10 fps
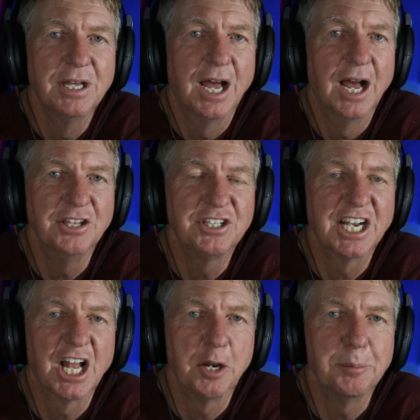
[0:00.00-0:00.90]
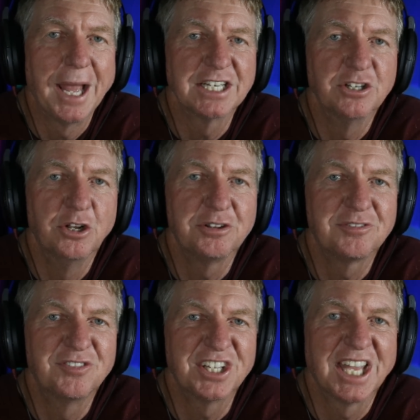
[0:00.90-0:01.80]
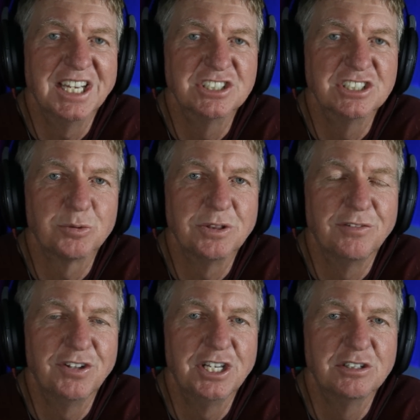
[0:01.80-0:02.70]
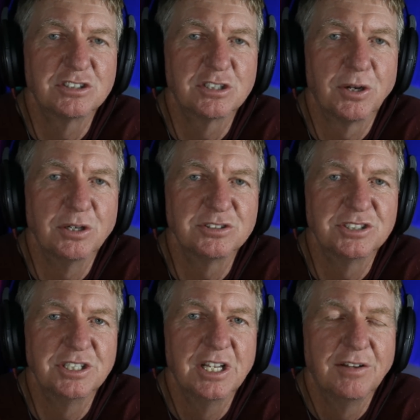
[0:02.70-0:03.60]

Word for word: Uh, you get automatic notifications when the videos are posted.